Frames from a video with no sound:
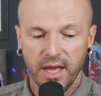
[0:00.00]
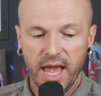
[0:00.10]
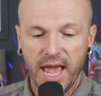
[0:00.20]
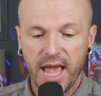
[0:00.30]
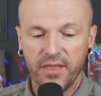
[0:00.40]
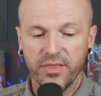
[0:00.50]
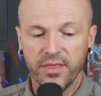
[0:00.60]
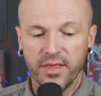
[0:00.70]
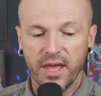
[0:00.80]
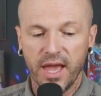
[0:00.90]
And
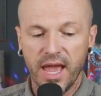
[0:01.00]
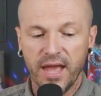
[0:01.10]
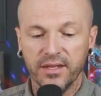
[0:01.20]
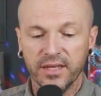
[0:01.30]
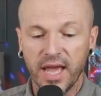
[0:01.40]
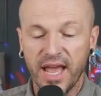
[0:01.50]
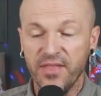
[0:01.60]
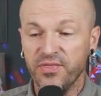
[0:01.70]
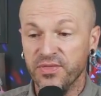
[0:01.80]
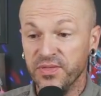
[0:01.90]

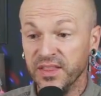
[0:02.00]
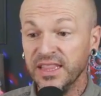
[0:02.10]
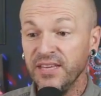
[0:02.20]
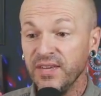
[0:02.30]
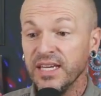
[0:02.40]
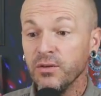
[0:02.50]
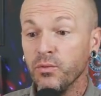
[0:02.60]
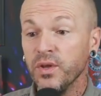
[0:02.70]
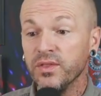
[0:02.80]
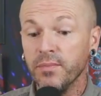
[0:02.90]
living
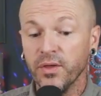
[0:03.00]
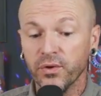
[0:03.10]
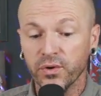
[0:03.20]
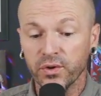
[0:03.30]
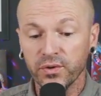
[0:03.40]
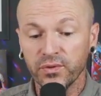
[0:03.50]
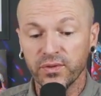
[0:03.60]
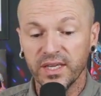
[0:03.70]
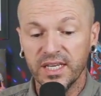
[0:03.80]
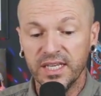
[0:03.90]
with the Mother Earth
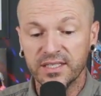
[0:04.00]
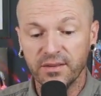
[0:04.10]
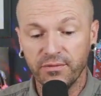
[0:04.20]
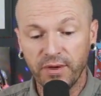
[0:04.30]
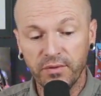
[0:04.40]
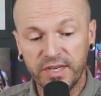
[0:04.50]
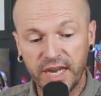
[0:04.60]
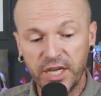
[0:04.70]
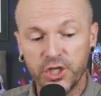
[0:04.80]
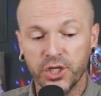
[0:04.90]
is the
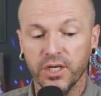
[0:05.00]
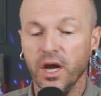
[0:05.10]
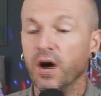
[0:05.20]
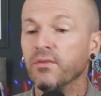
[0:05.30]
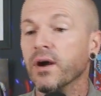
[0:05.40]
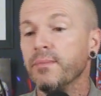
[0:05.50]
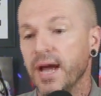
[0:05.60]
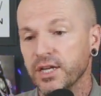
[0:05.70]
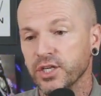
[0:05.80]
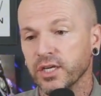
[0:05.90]
foundation of our
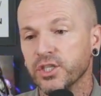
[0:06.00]
magic.